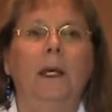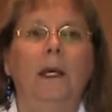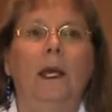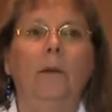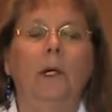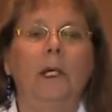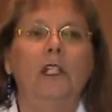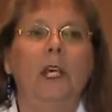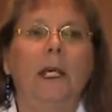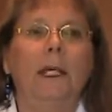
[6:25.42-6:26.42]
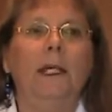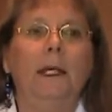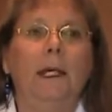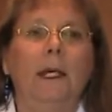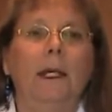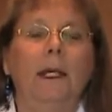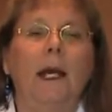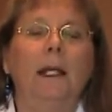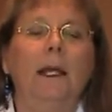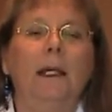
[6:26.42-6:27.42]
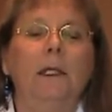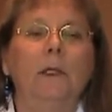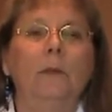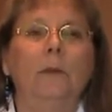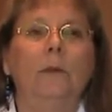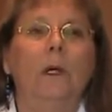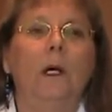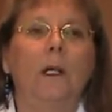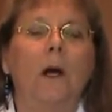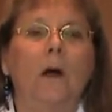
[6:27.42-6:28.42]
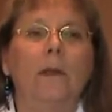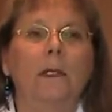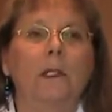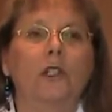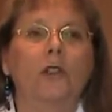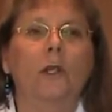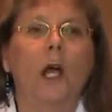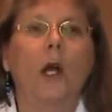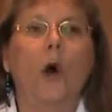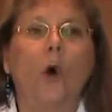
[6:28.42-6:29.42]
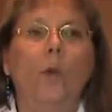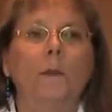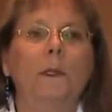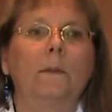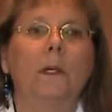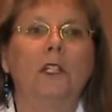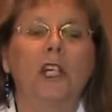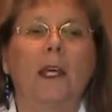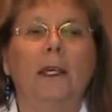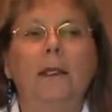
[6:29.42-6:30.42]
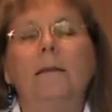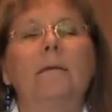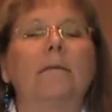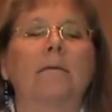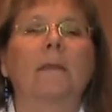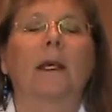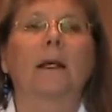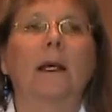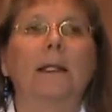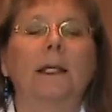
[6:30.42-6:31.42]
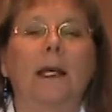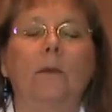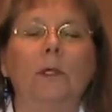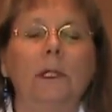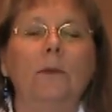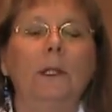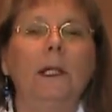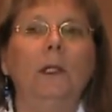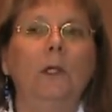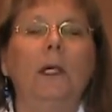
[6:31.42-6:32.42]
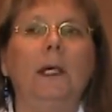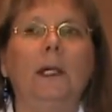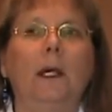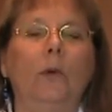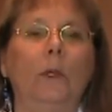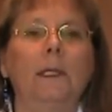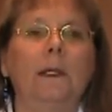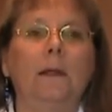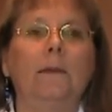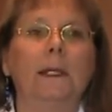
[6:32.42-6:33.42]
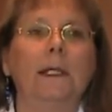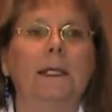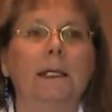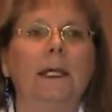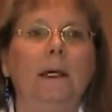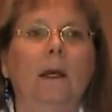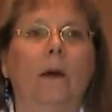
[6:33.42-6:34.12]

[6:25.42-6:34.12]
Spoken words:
And we're going to check in again. And I like to call this a Sherlock Holmes check-in, because like we're just really looking inquisitively to see